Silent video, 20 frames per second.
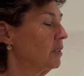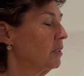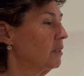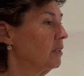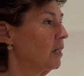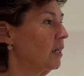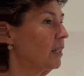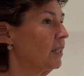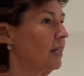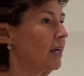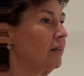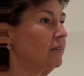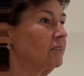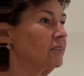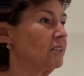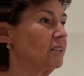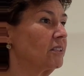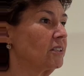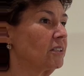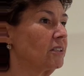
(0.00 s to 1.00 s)

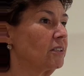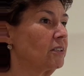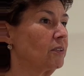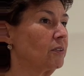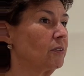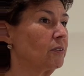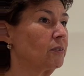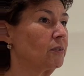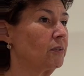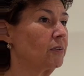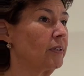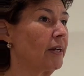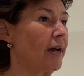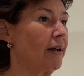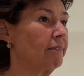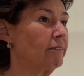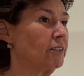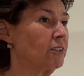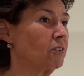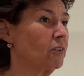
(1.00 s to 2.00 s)
allowances to
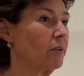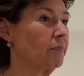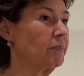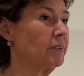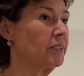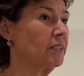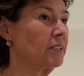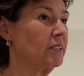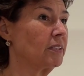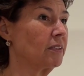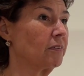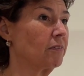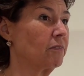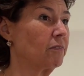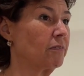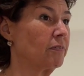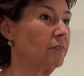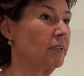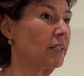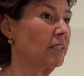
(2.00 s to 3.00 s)
have discrepancies of
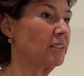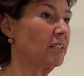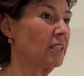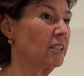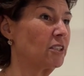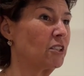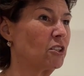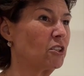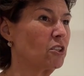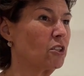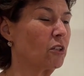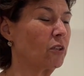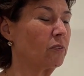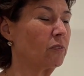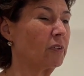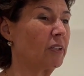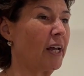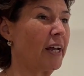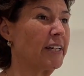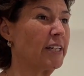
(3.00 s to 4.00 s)
things that just
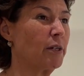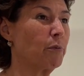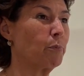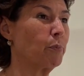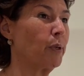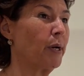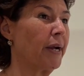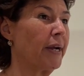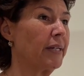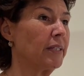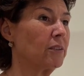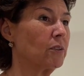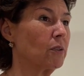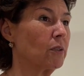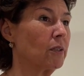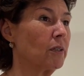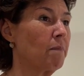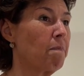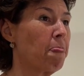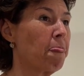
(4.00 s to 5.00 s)
don't line up right,
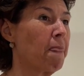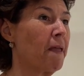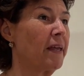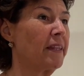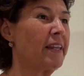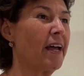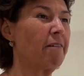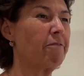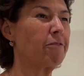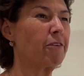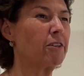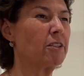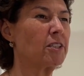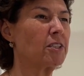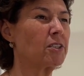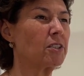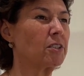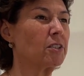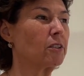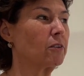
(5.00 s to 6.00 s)
or that fur
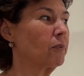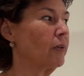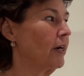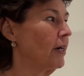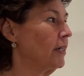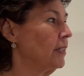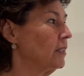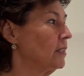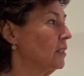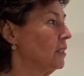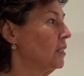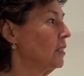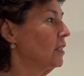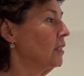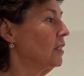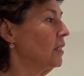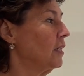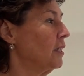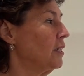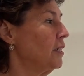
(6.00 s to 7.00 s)
doesn't look right.
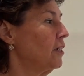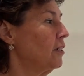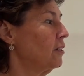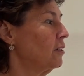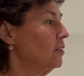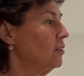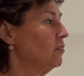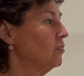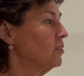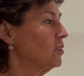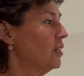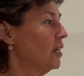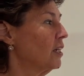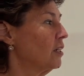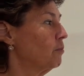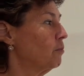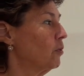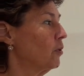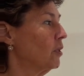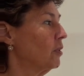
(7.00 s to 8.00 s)
And here it was kind
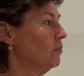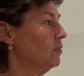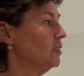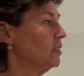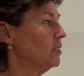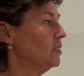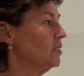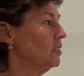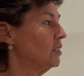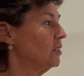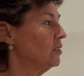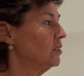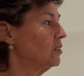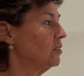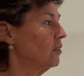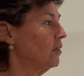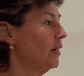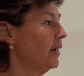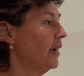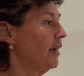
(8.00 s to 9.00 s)
of boring with the seals,
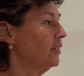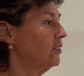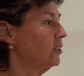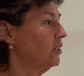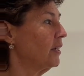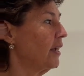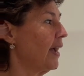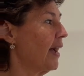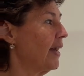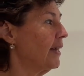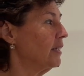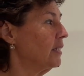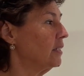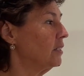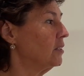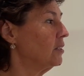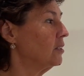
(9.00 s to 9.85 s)
so I actually added